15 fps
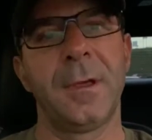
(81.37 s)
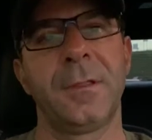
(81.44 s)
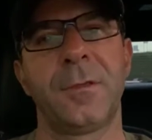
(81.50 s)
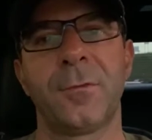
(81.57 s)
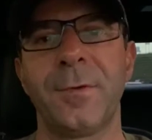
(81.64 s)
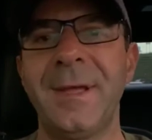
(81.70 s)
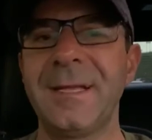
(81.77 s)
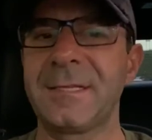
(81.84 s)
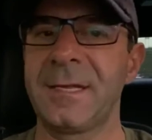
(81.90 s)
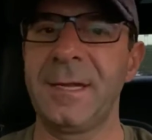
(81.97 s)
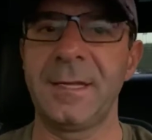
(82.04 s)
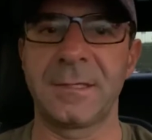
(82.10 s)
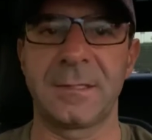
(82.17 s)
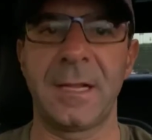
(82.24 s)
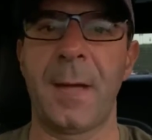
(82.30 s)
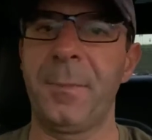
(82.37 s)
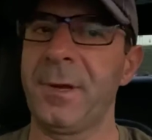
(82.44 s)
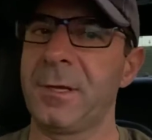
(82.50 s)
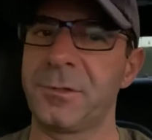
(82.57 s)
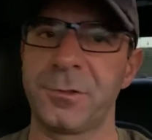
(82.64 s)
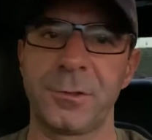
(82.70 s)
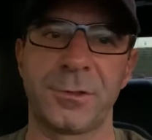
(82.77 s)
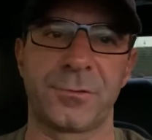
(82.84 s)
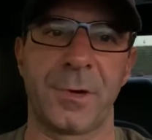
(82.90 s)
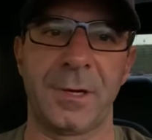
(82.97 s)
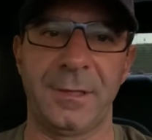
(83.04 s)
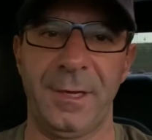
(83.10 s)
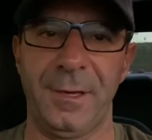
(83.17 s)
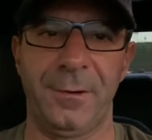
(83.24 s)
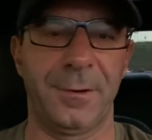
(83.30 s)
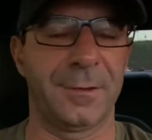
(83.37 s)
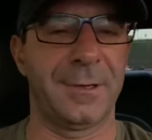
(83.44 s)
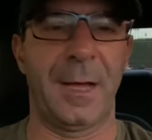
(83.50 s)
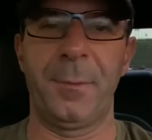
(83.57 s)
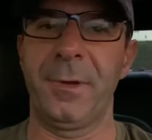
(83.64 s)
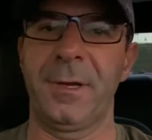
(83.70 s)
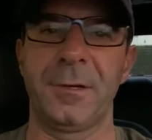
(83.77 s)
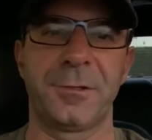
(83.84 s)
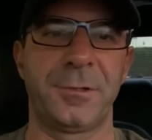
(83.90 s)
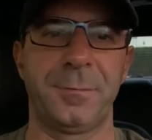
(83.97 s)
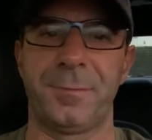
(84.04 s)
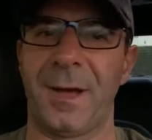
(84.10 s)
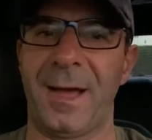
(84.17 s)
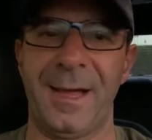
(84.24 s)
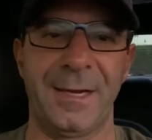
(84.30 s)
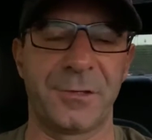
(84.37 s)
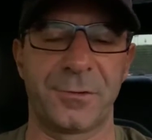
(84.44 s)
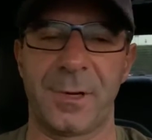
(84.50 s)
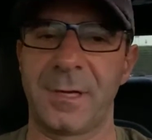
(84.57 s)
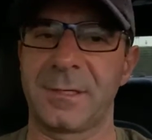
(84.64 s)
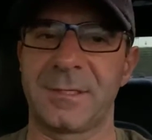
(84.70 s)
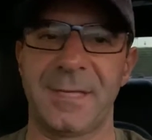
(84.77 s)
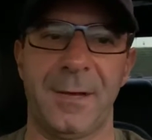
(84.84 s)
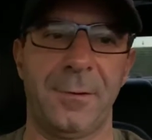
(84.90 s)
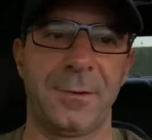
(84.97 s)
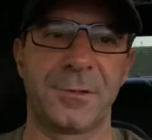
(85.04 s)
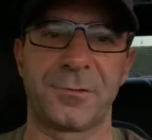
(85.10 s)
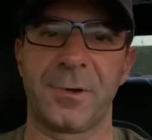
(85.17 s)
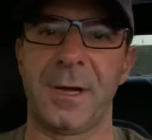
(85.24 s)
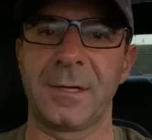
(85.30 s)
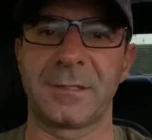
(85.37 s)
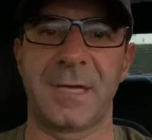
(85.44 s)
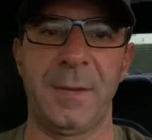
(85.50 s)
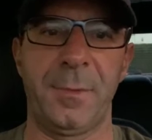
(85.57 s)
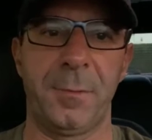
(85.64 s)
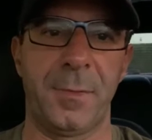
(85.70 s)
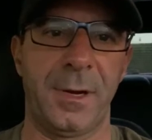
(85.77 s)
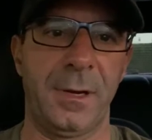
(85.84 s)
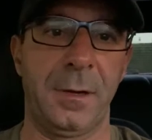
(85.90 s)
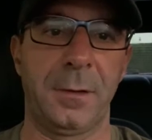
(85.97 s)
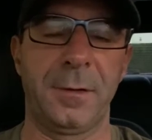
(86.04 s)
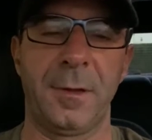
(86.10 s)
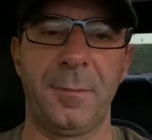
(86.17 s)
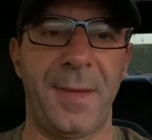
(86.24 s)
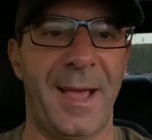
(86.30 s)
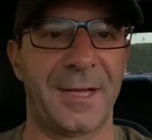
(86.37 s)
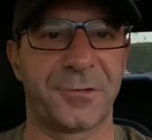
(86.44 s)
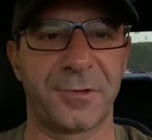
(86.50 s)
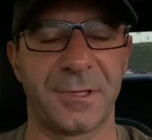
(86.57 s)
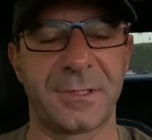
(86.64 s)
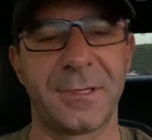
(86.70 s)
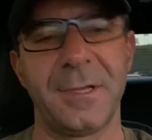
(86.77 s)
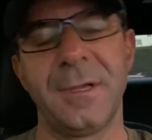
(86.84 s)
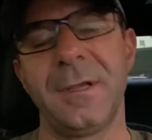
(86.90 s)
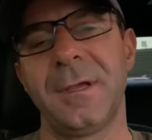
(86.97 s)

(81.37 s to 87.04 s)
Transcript: The reason is not because you're a drug dealer, not because you're buying drugs, selling drugs, keeping money under the mattress.